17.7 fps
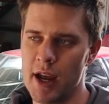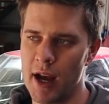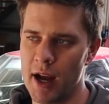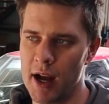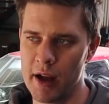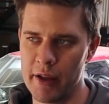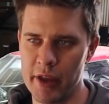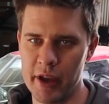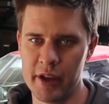
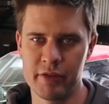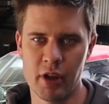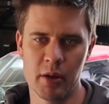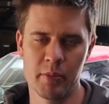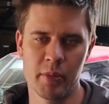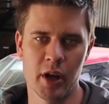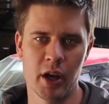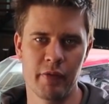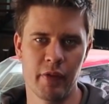They're
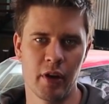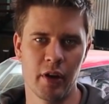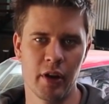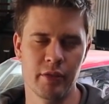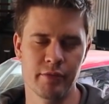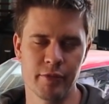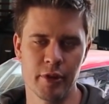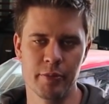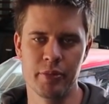done by a very
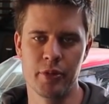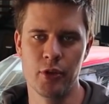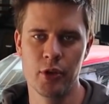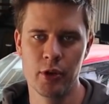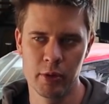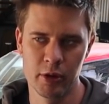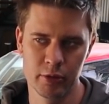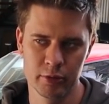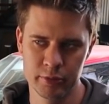
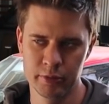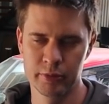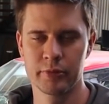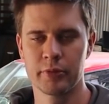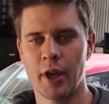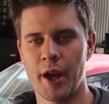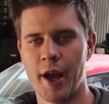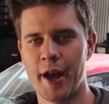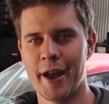reputable
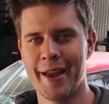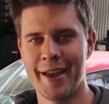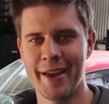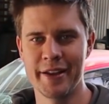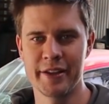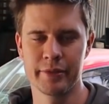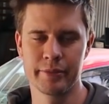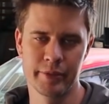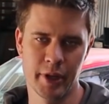
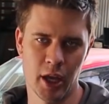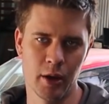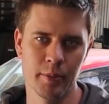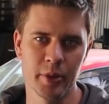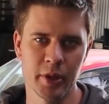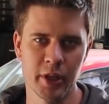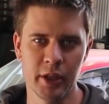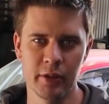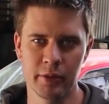head
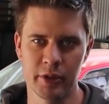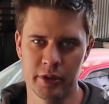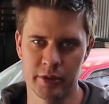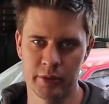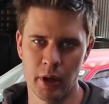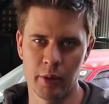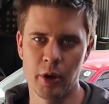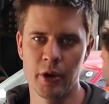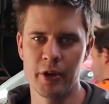company, which
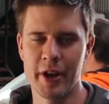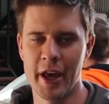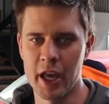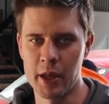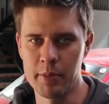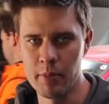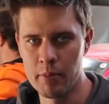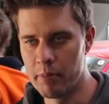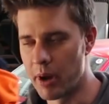I won't name,